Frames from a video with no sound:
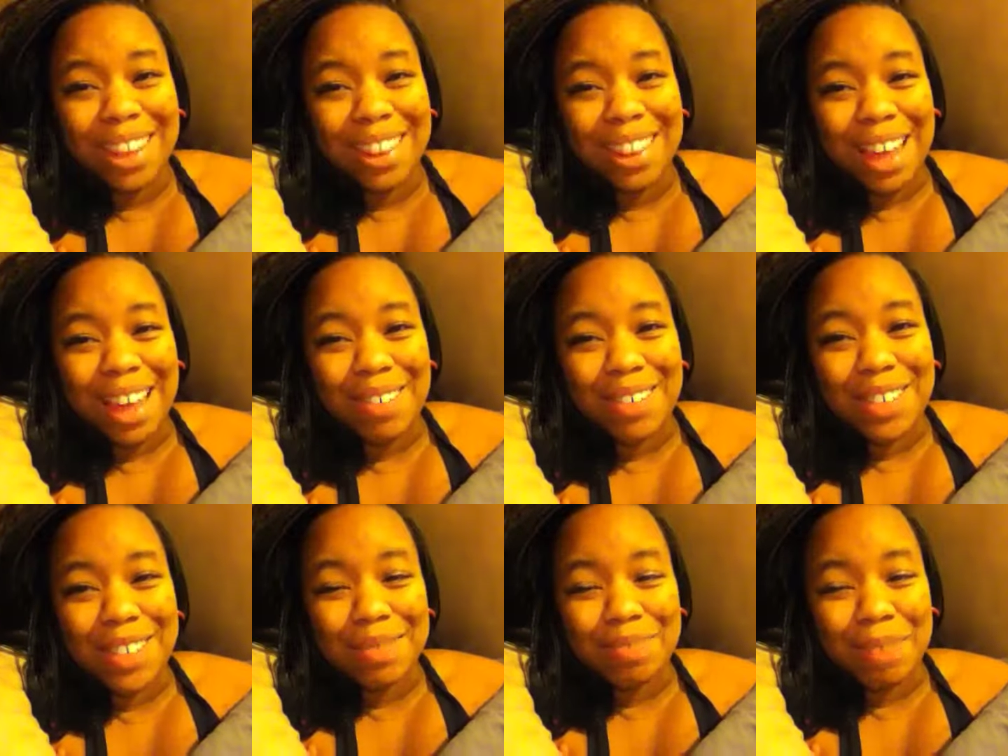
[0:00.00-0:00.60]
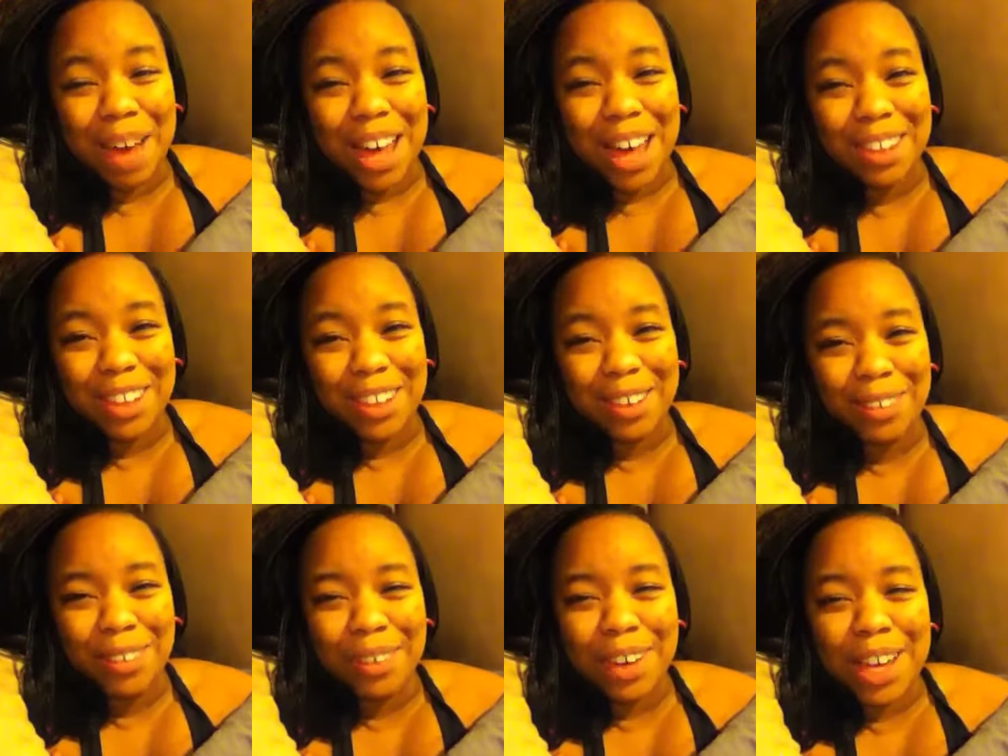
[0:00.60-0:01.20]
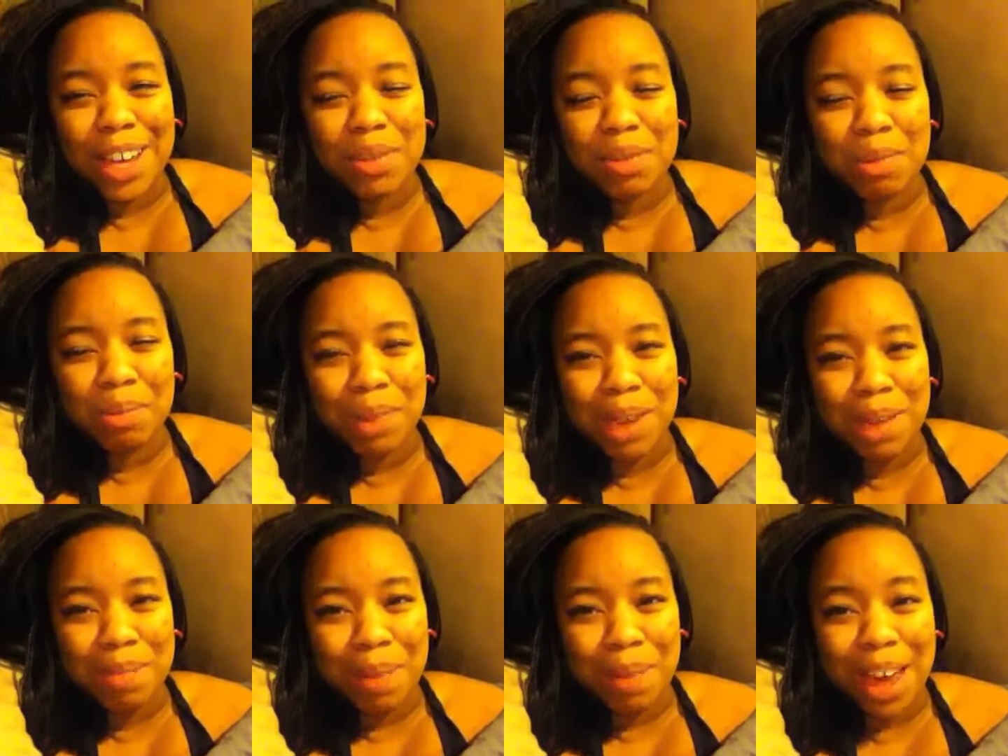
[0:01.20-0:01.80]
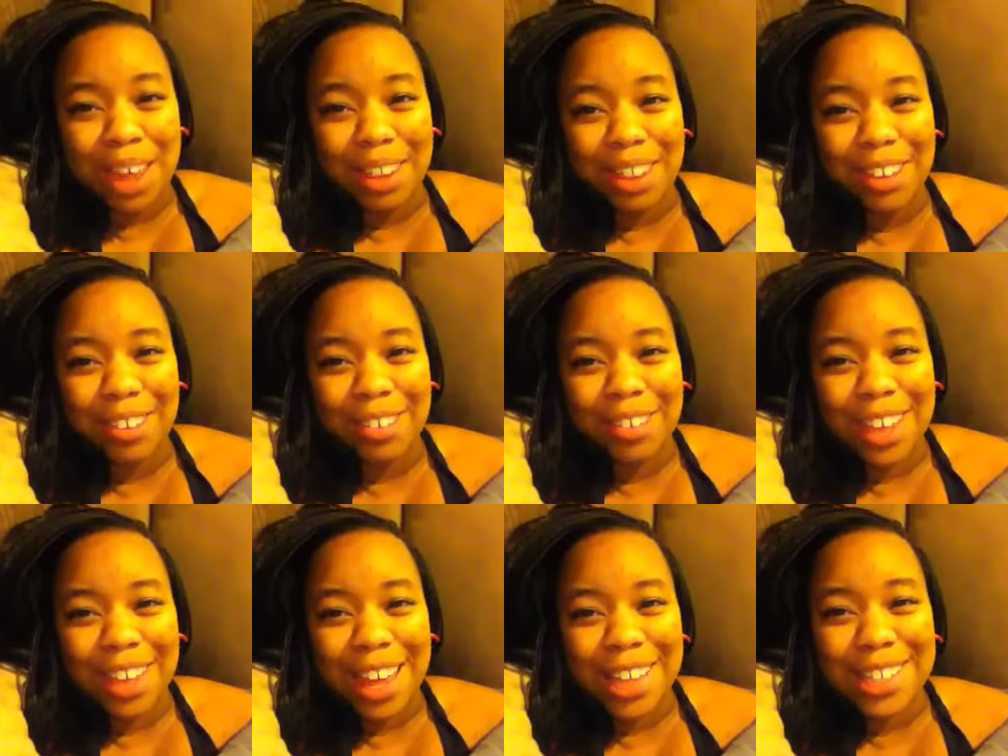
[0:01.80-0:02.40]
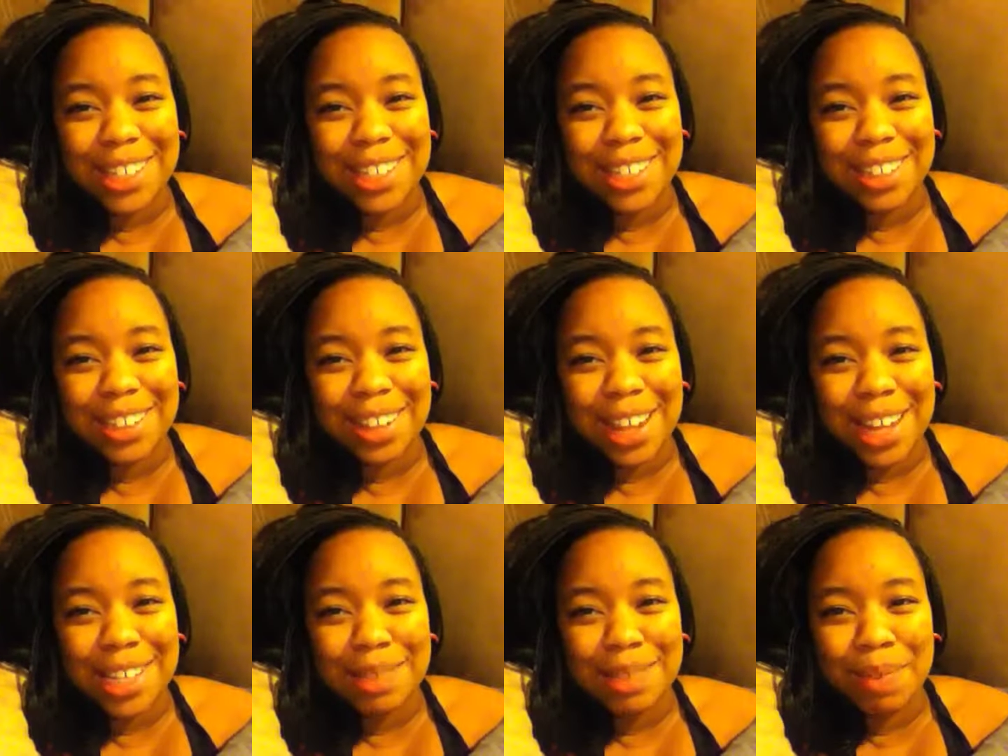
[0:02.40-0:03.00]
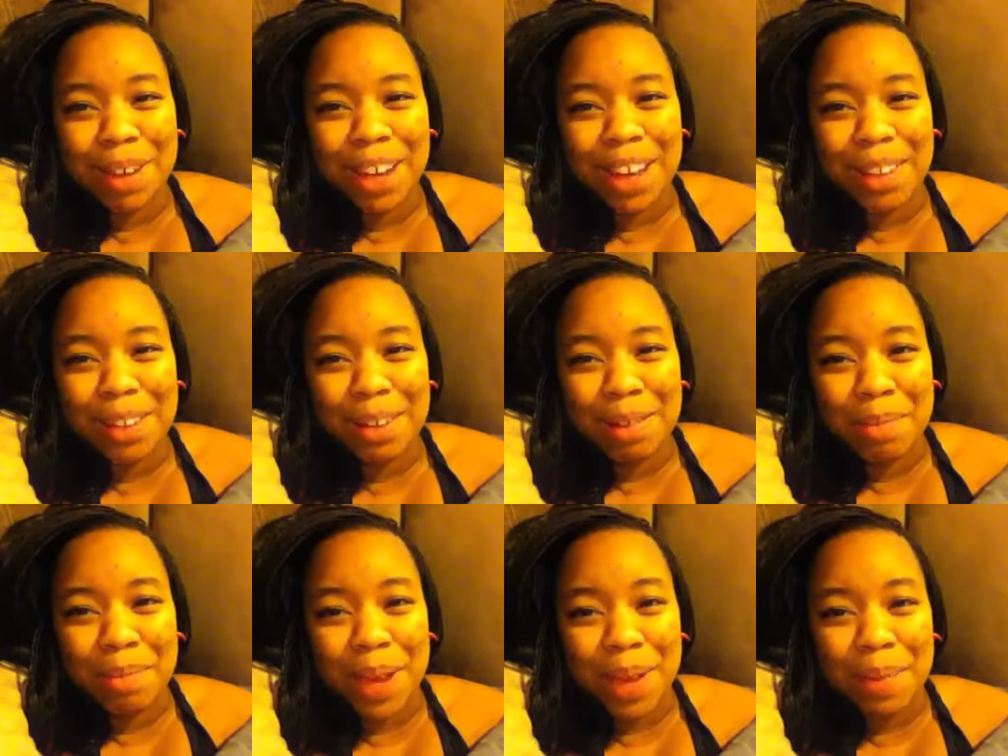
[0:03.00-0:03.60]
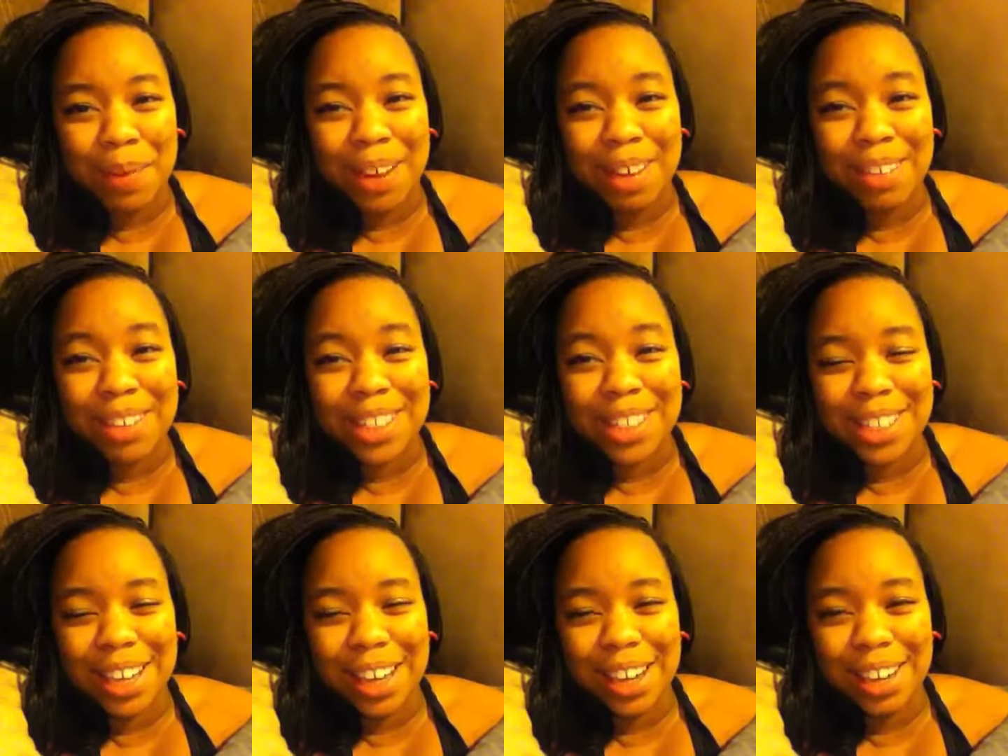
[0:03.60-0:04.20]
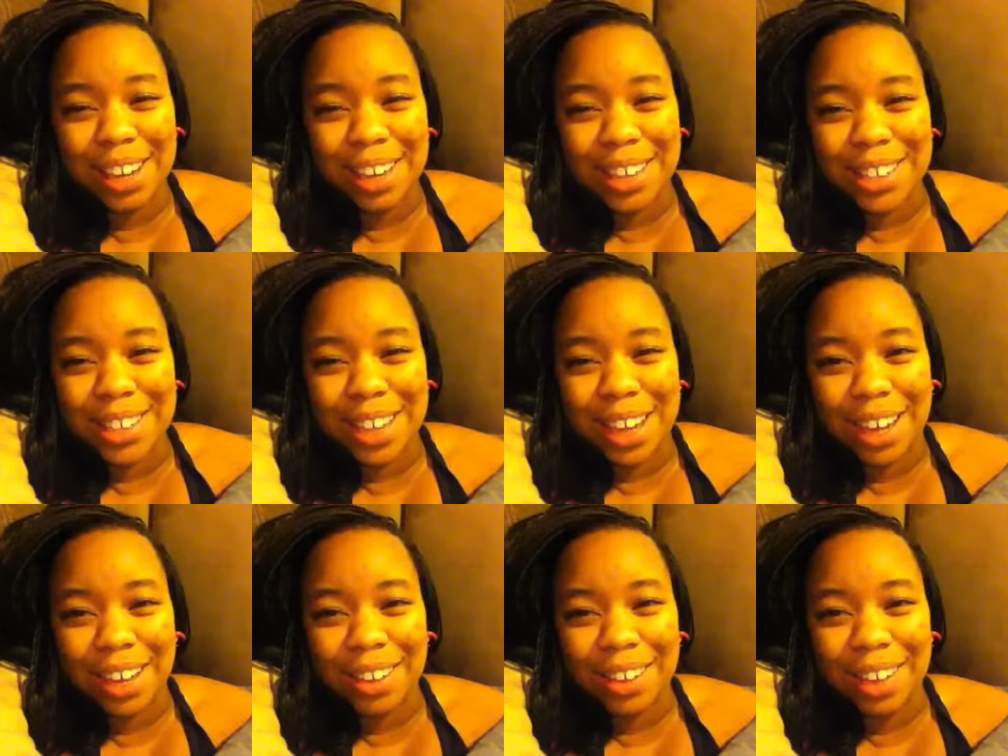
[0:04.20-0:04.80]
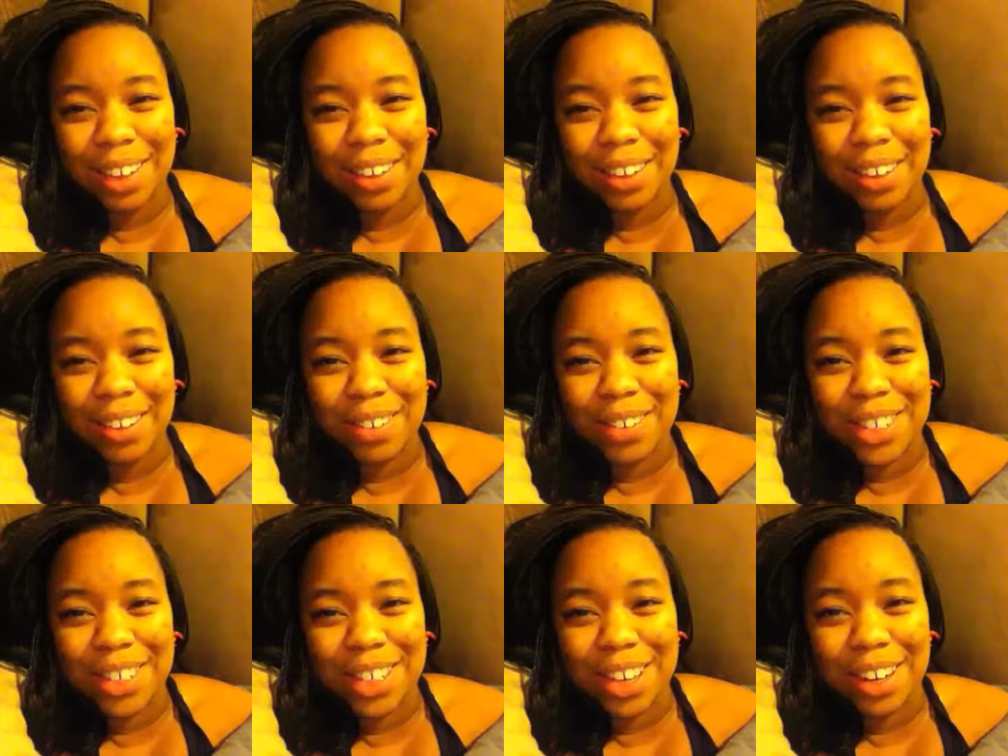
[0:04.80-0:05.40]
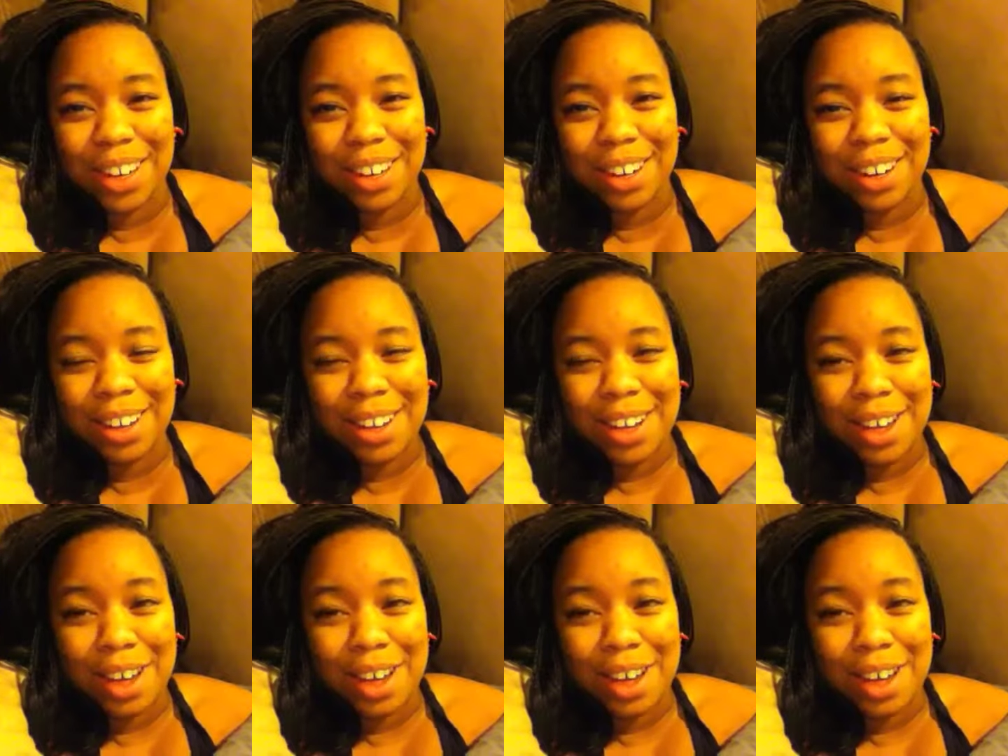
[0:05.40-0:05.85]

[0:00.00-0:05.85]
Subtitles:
that was Matthew. You guys will meet Matthew. That's my other baby. I'll say he's, like, the other host's son.